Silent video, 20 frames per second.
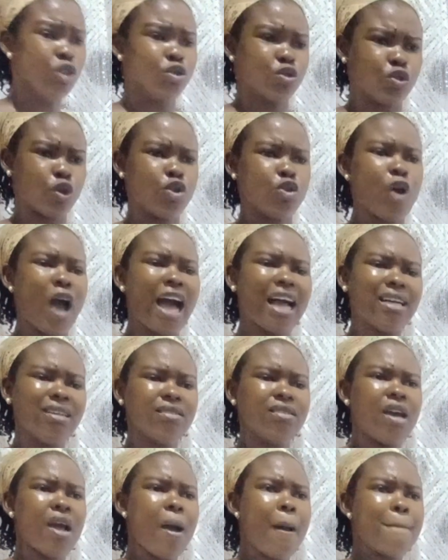So you are
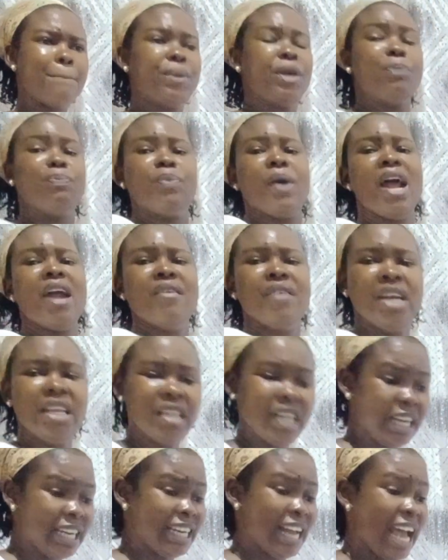
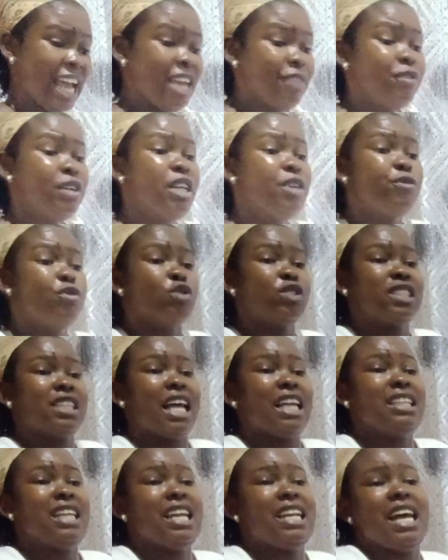preparing that even if you
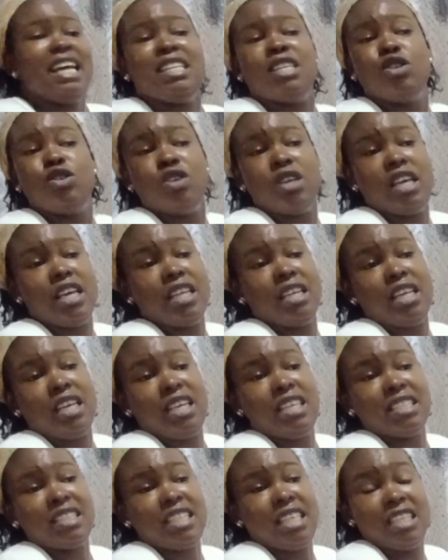started
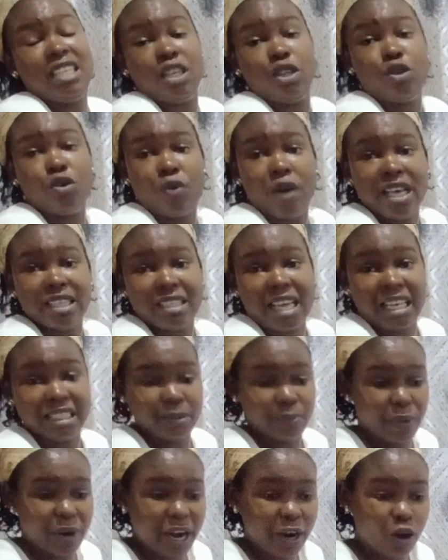in the US
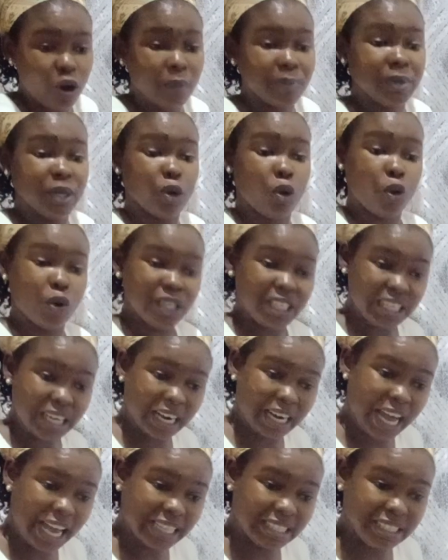as a parent company owning
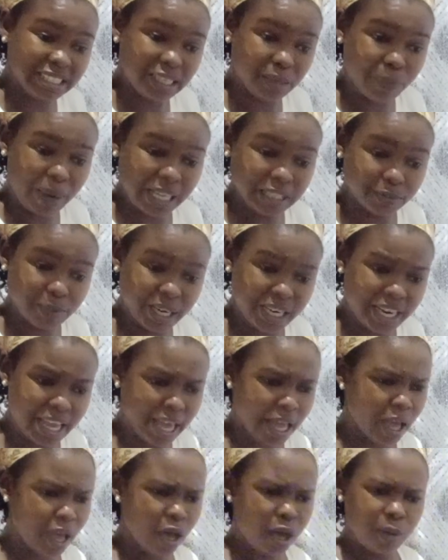an IT department
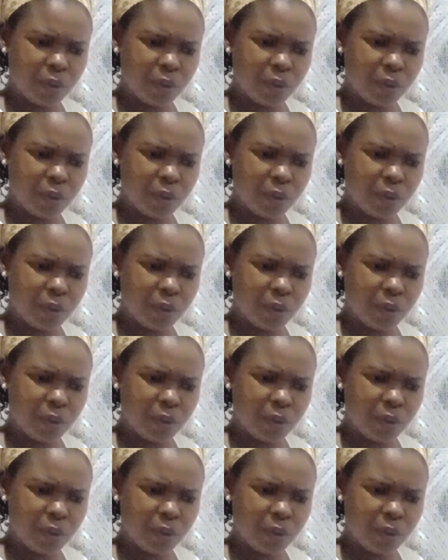there,